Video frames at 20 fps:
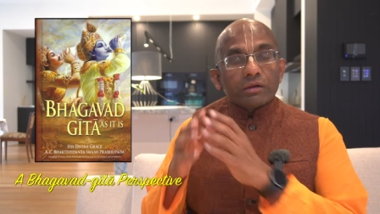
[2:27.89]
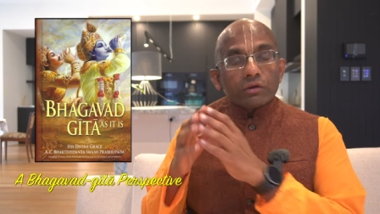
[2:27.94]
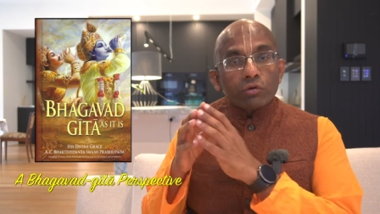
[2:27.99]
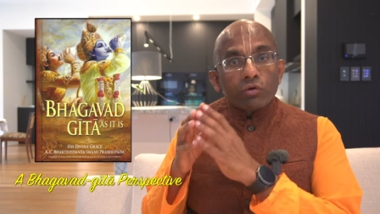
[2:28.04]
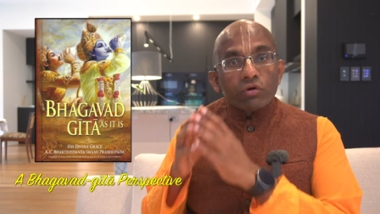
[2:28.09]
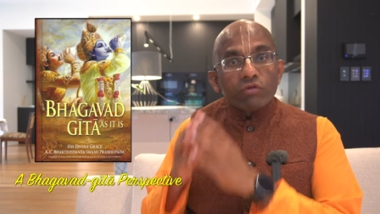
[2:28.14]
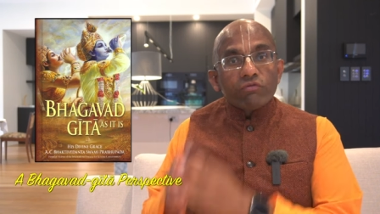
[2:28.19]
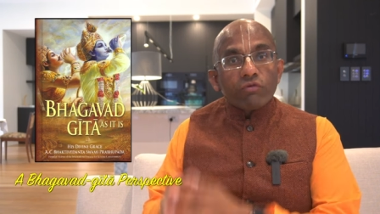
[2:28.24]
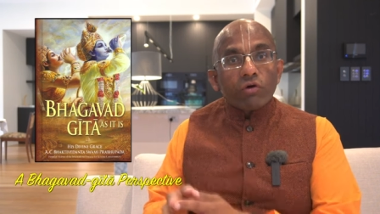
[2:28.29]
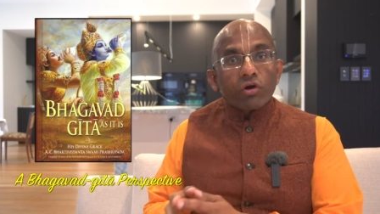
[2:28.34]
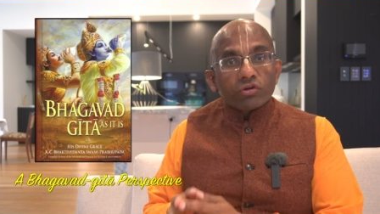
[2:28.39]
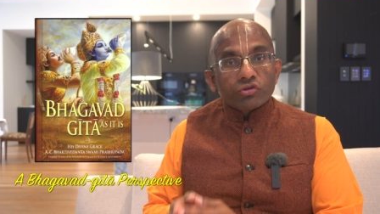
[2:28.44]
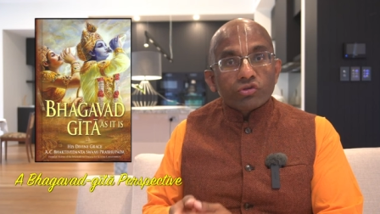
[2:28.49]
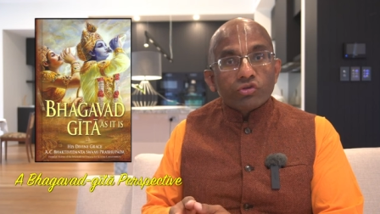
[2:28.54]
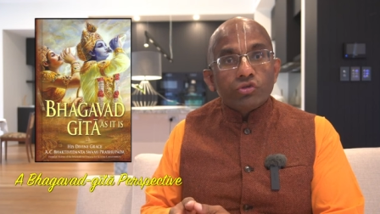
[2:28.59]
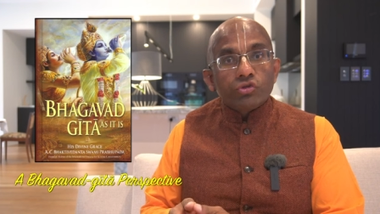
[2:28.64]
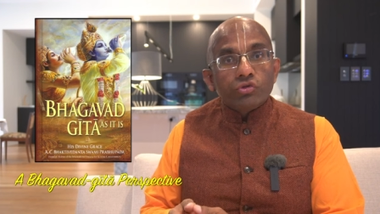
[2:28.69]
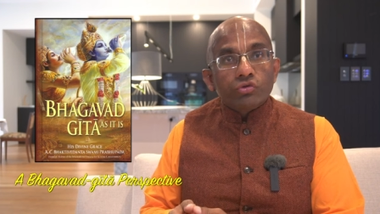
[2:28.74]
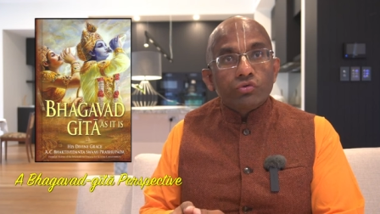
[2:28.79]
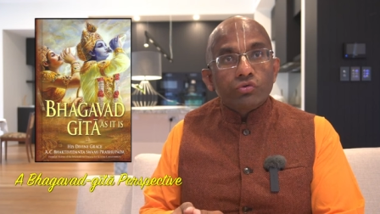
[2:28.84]
good
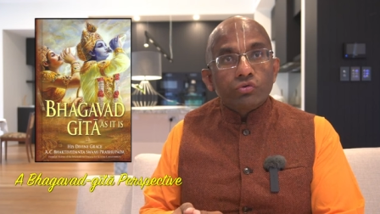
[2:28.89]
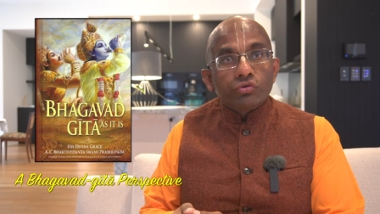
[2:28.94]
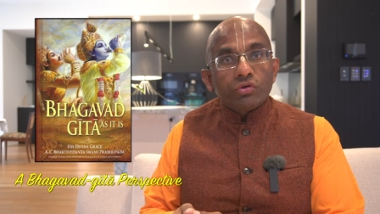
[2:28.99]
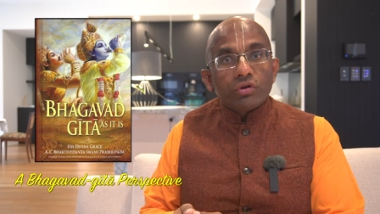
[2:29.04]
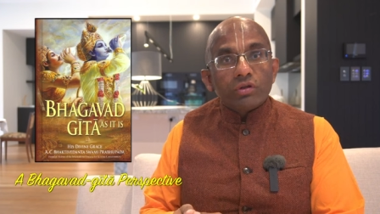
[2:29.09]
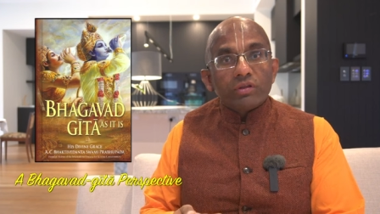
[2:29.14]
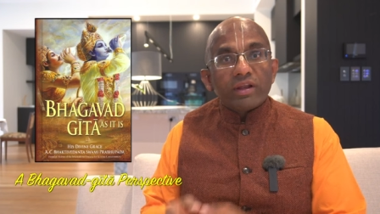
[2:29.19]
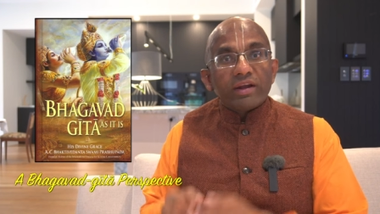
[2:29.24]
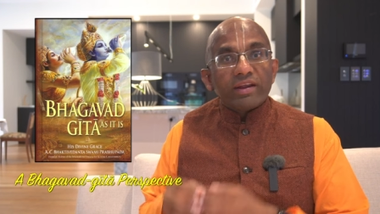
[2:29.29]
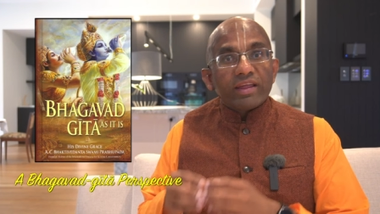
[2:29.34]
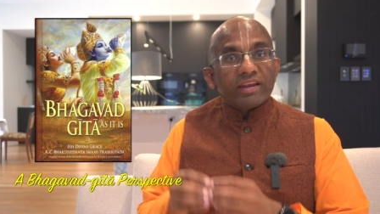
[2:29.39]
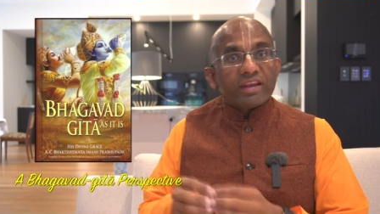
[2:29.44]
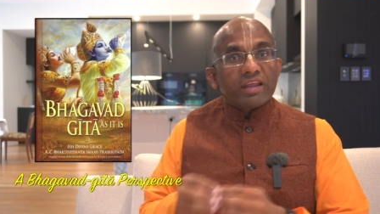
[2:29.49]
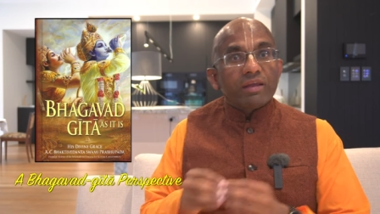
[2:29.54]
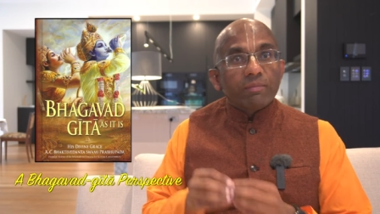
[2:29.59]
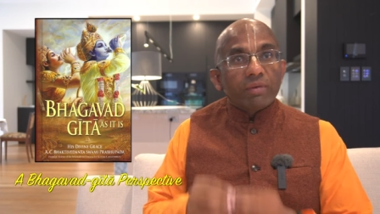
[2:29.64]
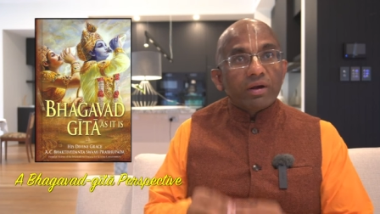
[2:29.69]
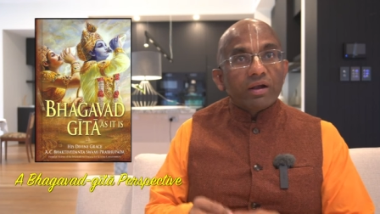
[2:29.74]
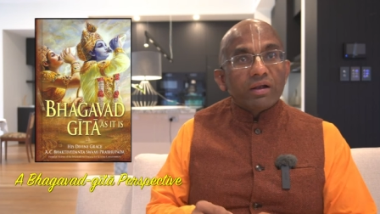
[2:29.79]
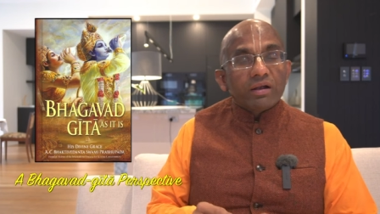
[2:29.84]
fortune that
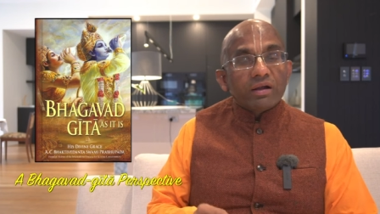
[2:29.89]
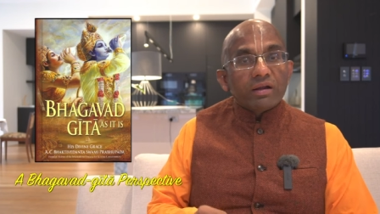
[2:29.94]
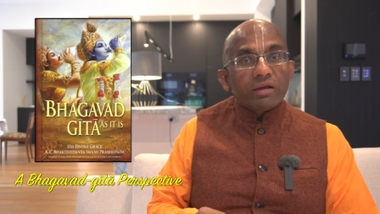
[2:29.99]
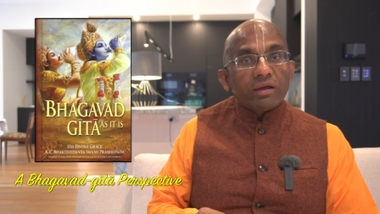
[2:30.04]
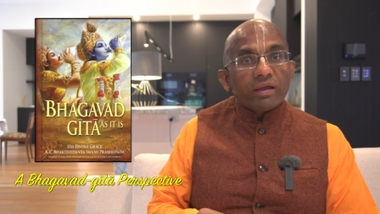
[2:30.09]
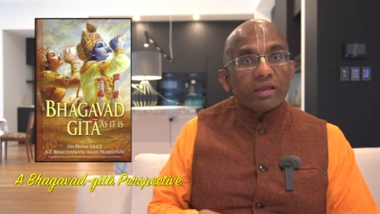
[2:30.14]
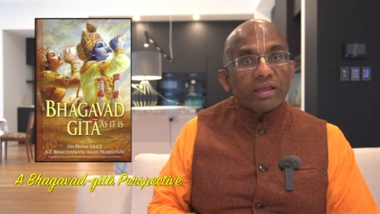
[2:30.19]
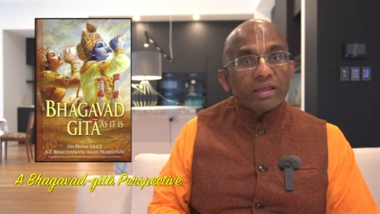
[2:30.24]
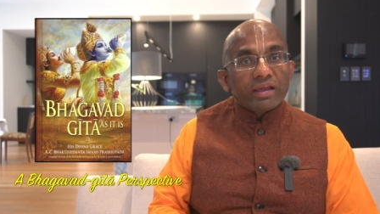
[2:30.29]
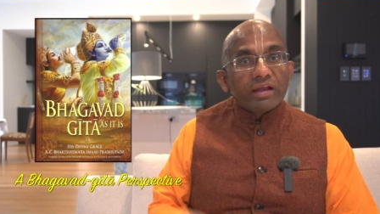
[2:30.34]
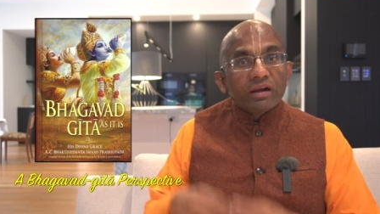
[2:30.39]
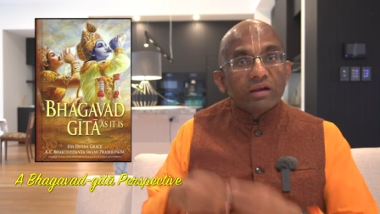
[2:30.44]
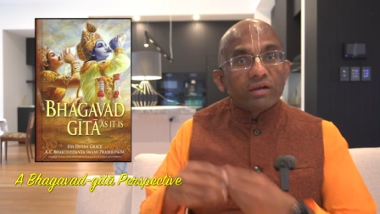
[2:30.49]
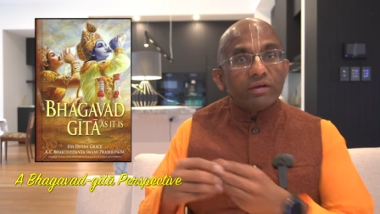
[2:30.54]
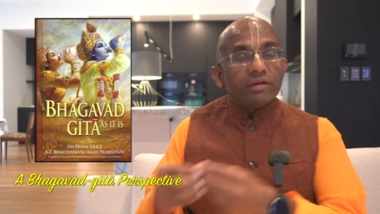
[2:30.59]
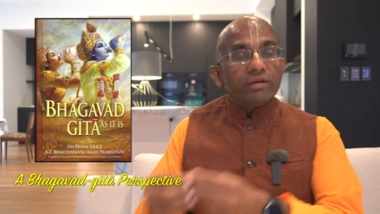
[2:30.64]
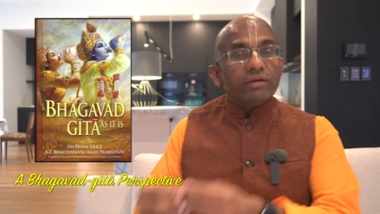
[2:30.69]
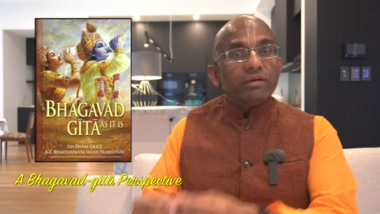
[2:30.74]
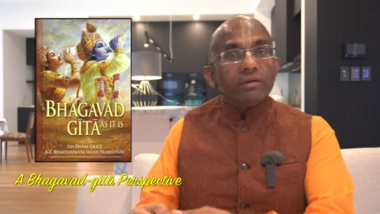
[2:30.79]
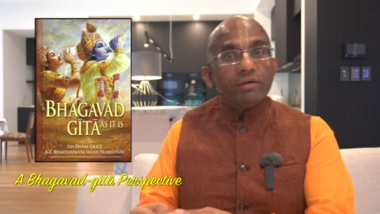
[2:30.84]
enabled
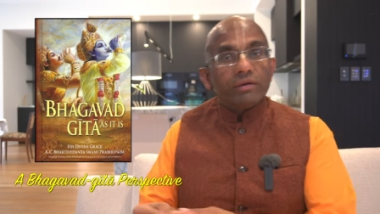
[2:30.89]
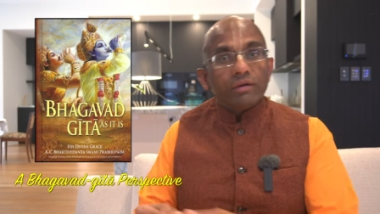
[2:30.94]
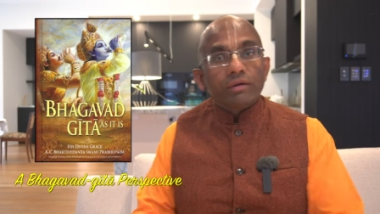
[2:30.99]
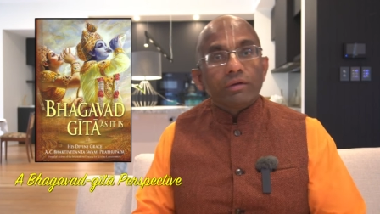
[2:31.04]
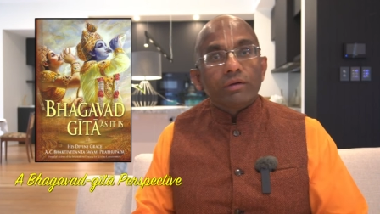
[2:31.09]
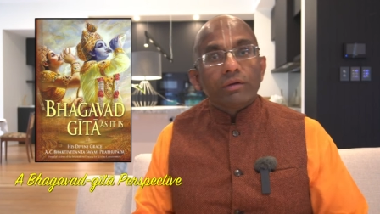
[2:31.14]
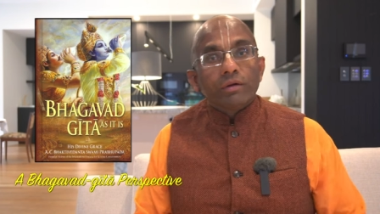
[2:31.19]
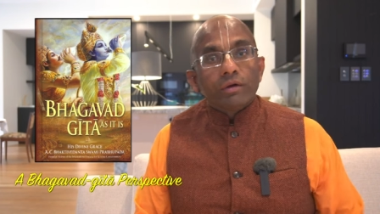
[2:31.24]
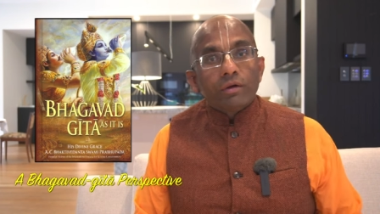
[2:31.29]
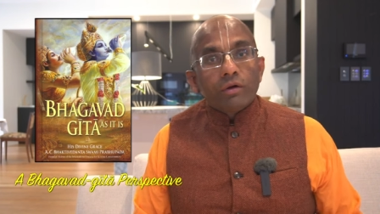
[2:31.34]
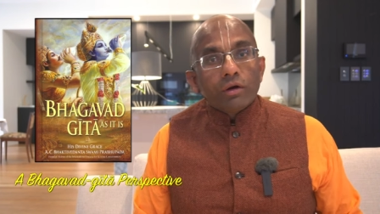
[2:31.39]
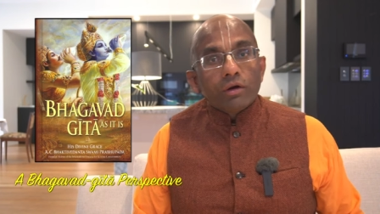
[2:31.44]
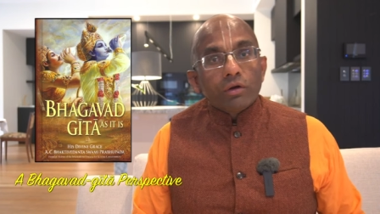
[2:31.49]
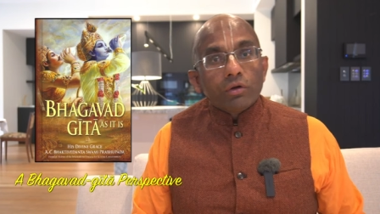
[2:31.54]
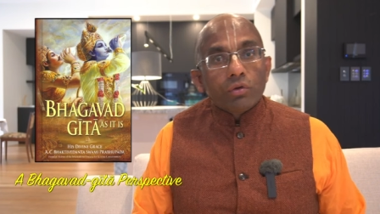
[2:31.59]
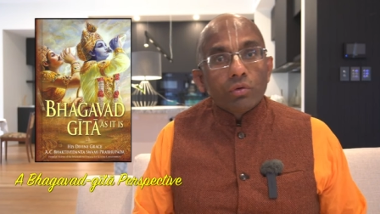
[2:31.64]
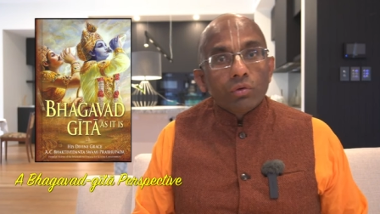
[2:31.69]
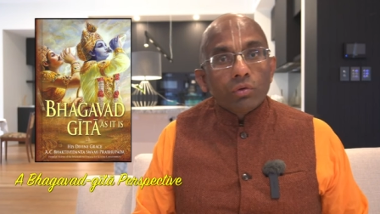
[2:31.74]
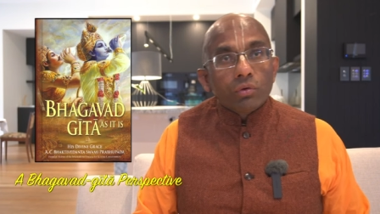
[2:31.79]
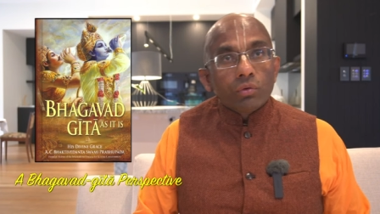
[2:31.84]
England
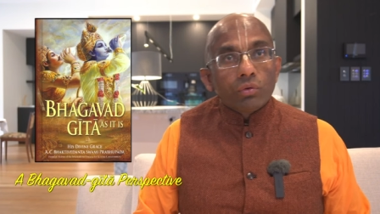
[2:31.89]
to